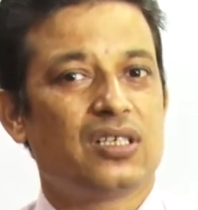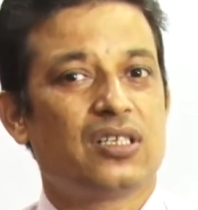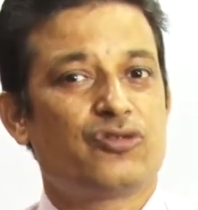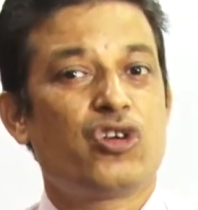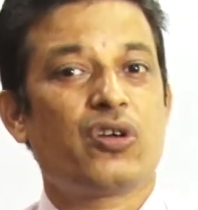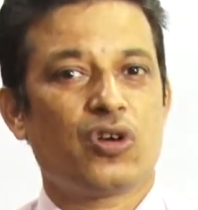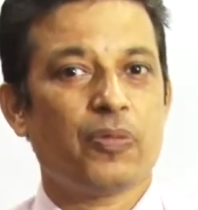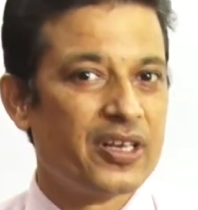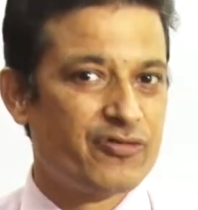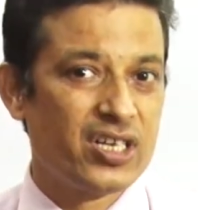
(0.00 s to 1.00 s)

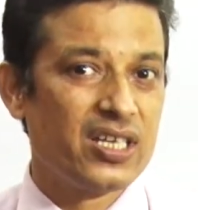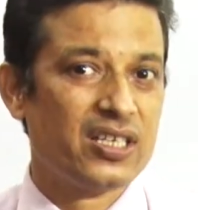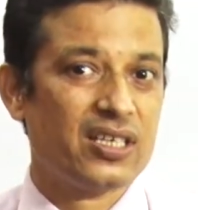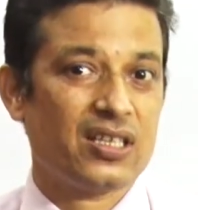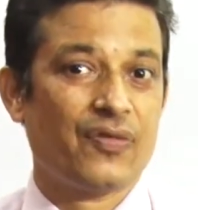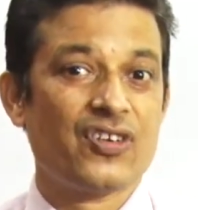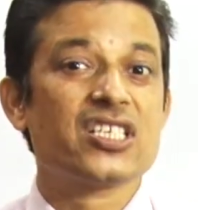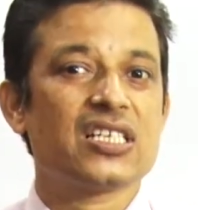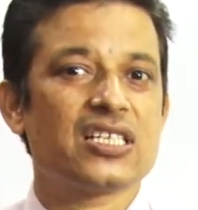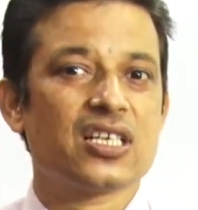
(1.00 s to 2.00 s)
trigonometry, the
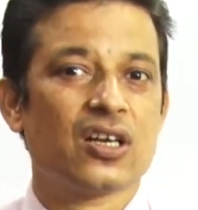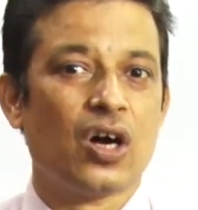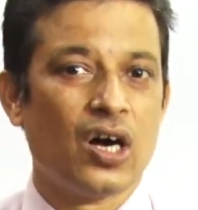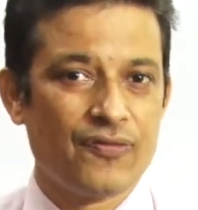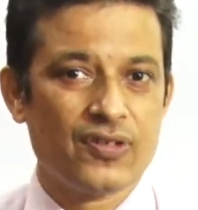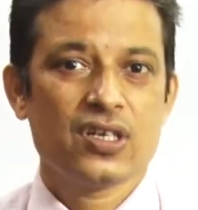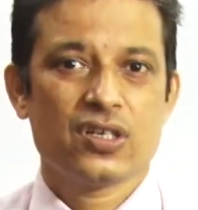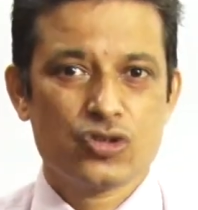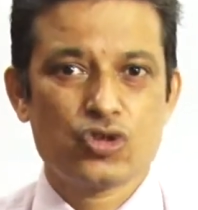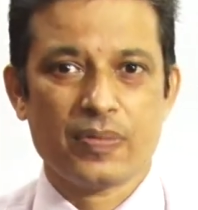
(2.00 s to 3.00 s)
first lesson of
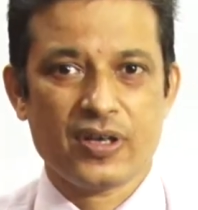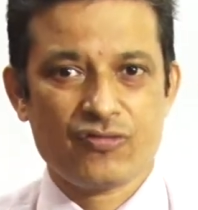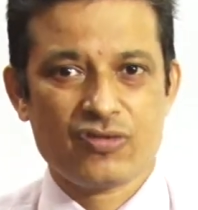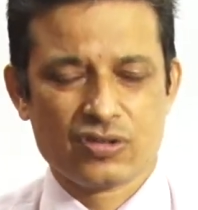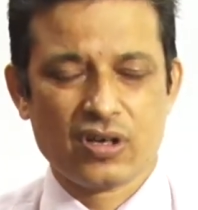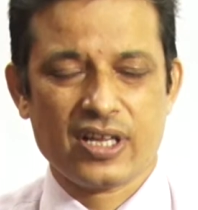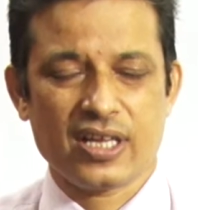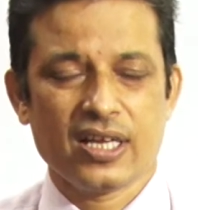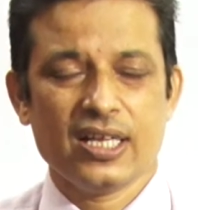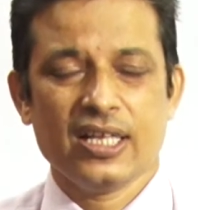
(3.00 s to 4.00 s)
geometry, sorry,
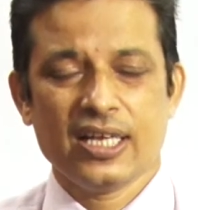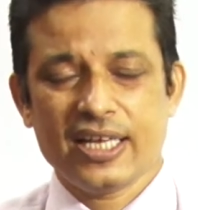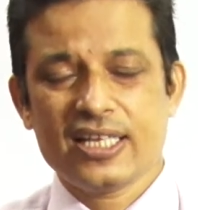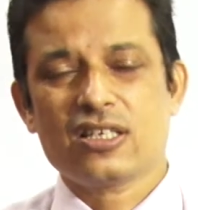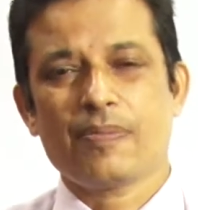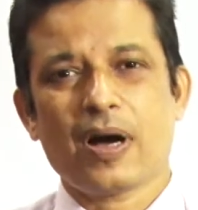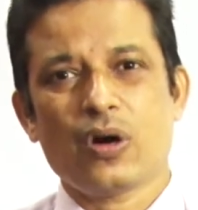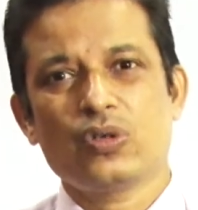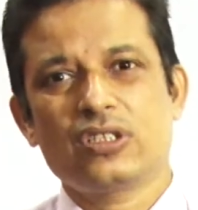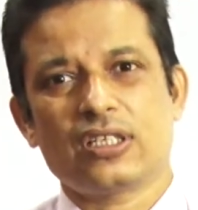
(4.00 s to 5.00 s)
it is
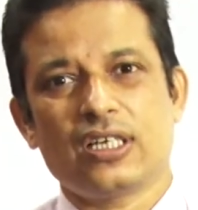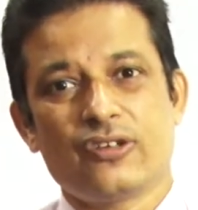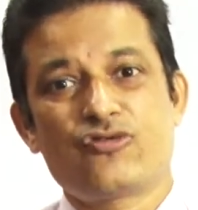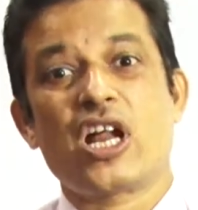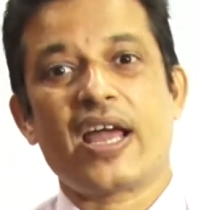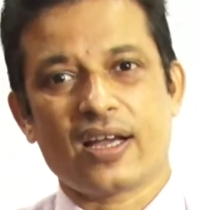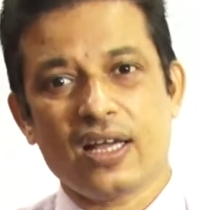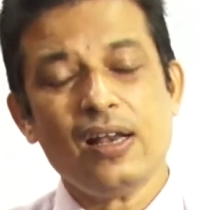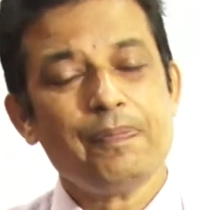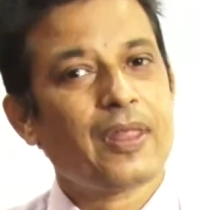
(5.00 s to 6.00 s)
about a
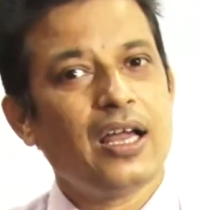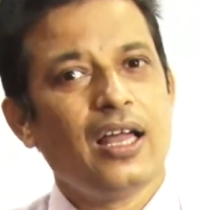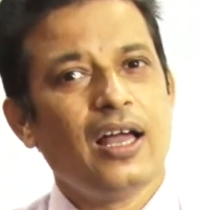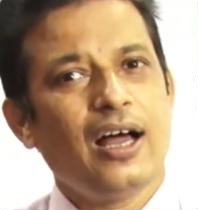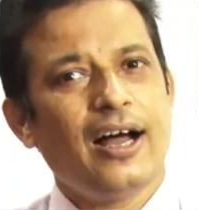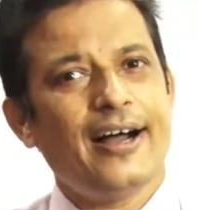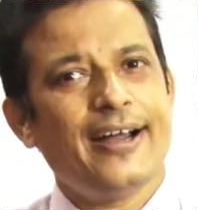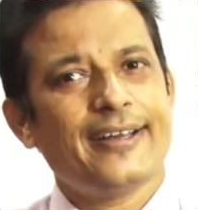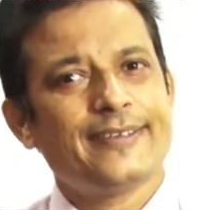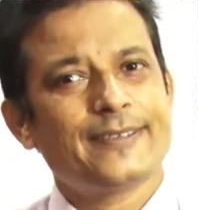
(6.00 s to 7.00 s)
triangle,
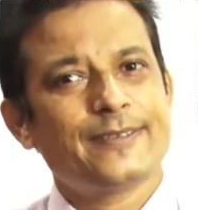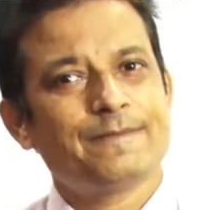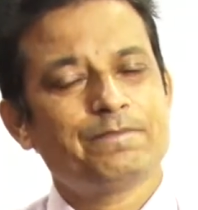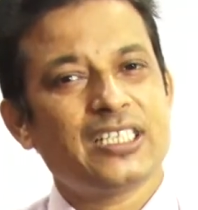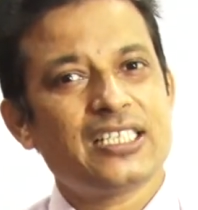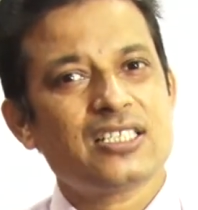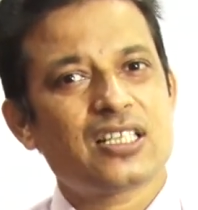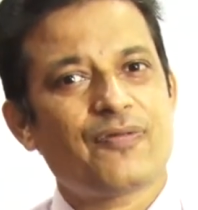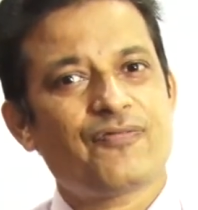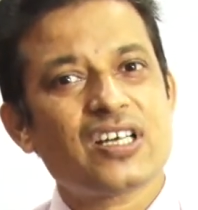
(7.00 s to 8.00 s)
and it is the
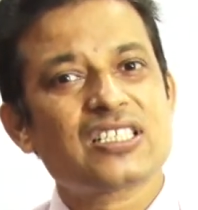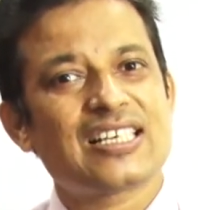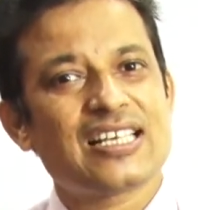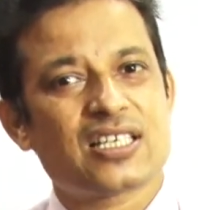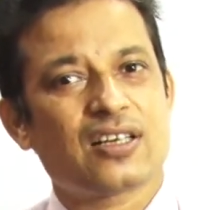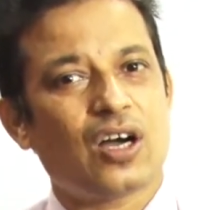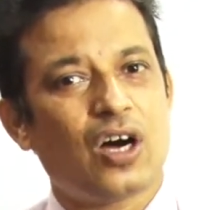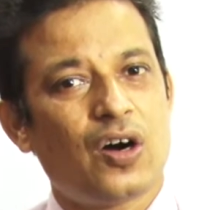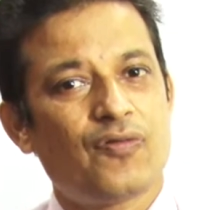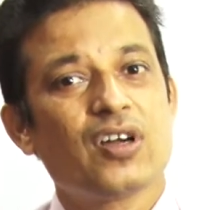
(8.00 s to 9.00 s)
first lesson
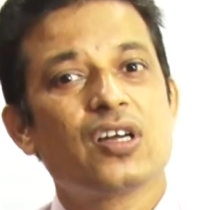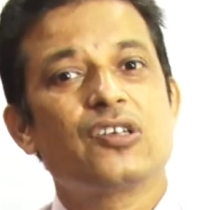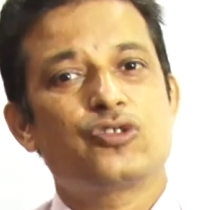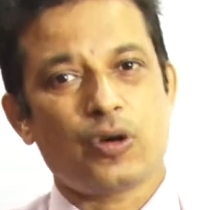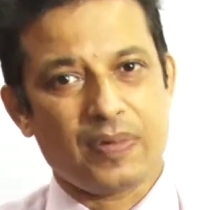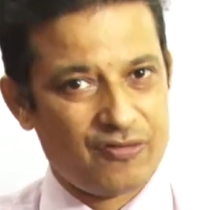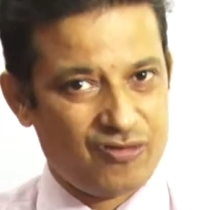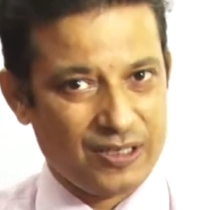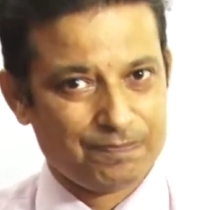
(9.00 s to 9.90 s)
of geometry.